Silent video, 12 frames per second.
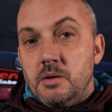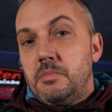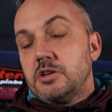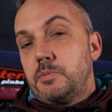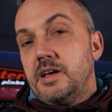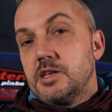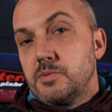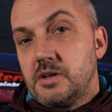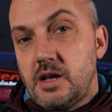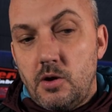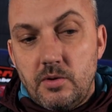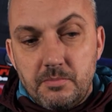most players would
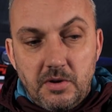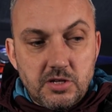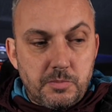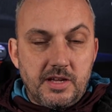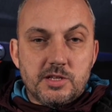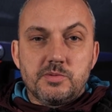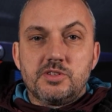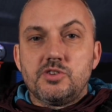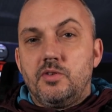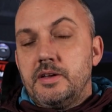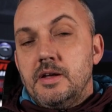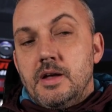go and most players would
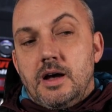join.